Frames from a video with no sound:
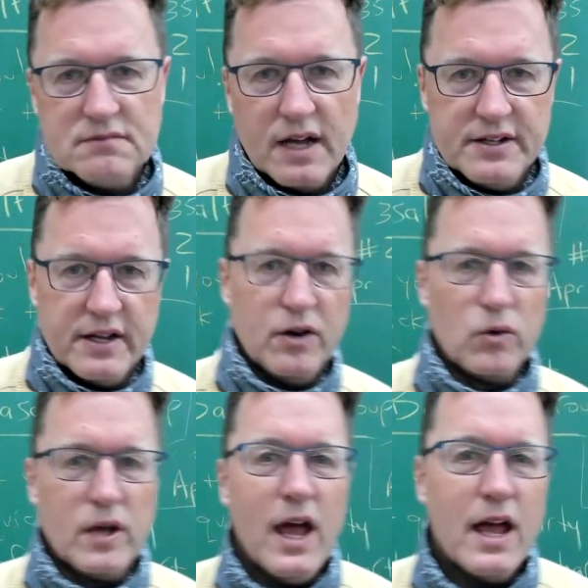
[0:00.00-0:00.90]
I did it
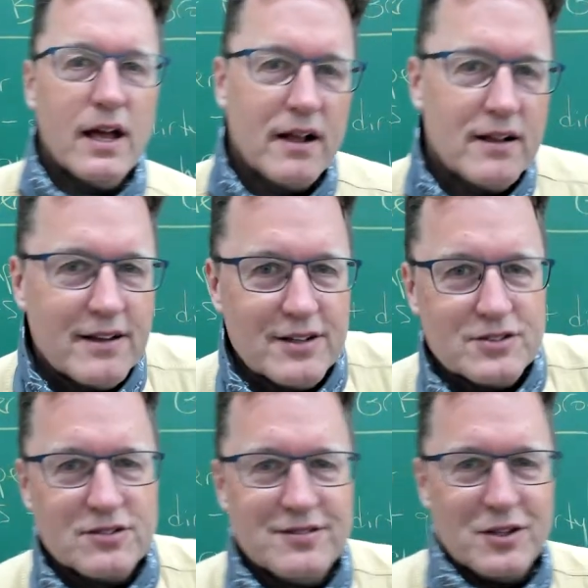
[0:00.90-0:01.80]
okay.
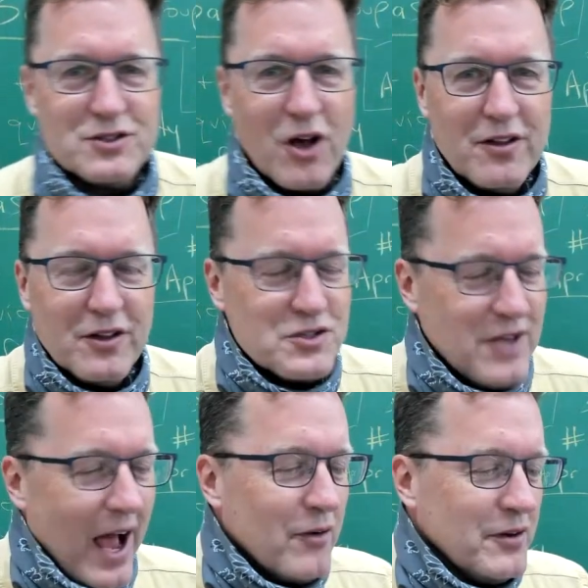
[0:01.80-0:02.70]
There's there's there's
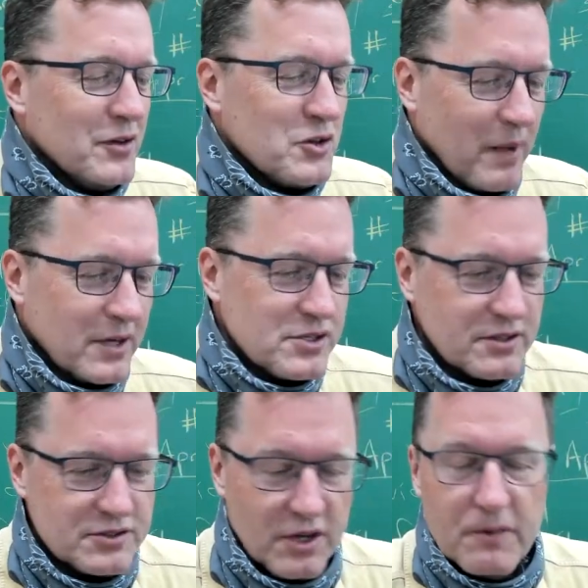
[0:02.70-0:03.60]
sound and there's
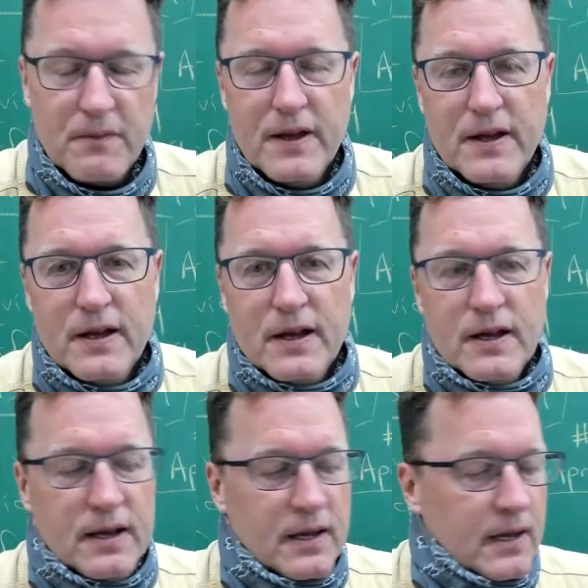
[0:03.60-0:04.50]
picture. So
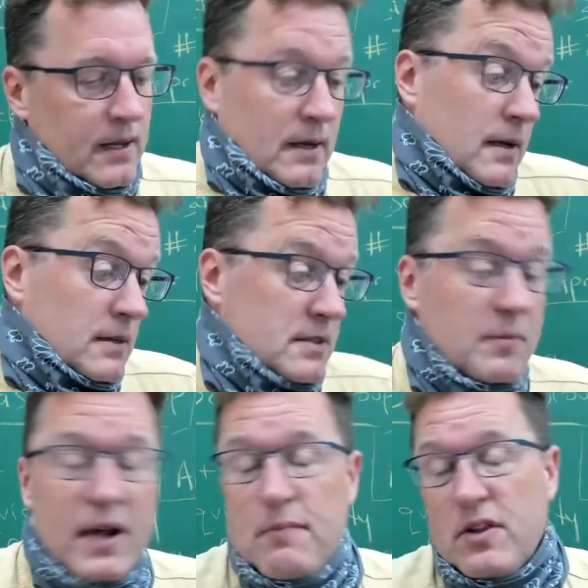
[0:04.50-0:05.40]

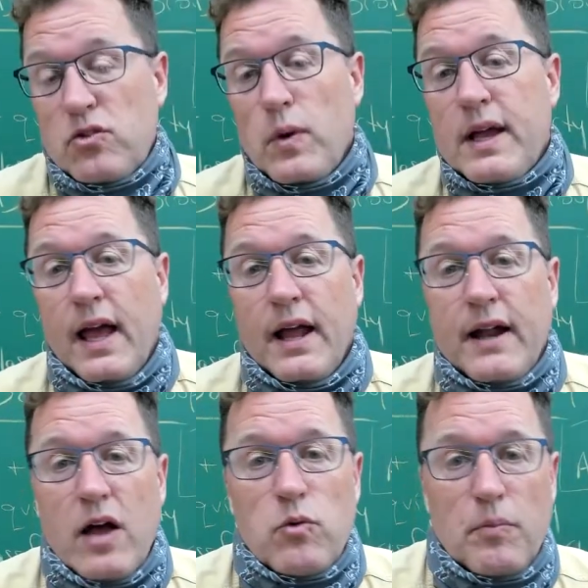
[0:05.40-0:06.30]
sometime this weekend
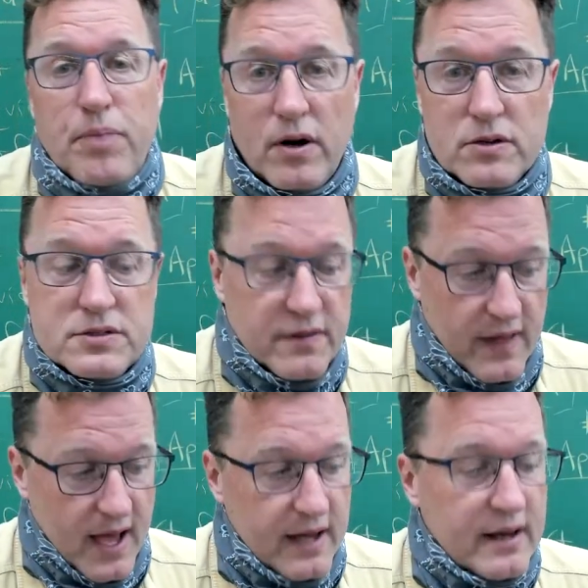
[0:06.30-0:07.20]
I will post
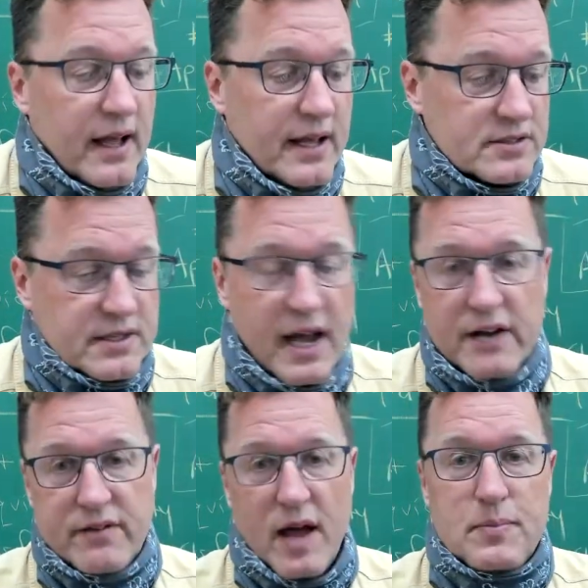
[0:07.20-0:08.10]
that as kind
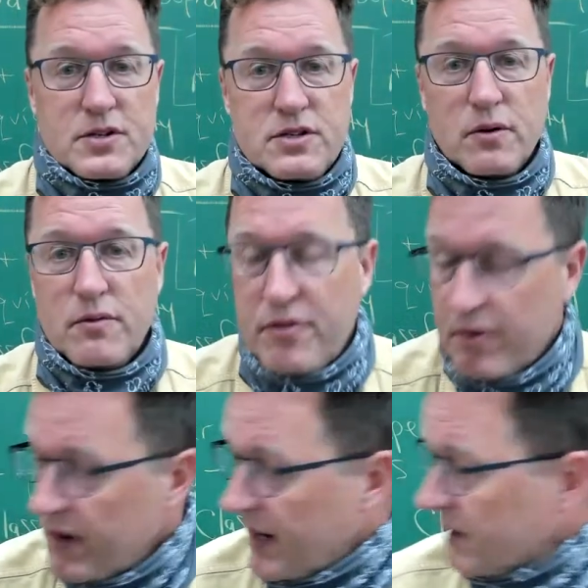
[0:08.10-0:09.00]
of episode
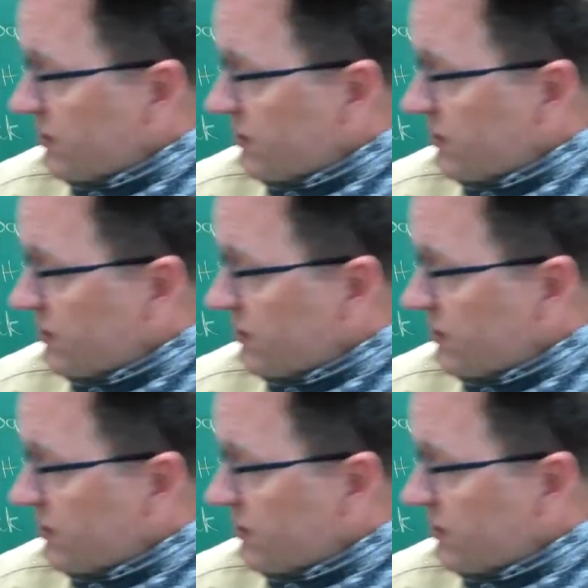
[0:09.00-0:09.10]
three.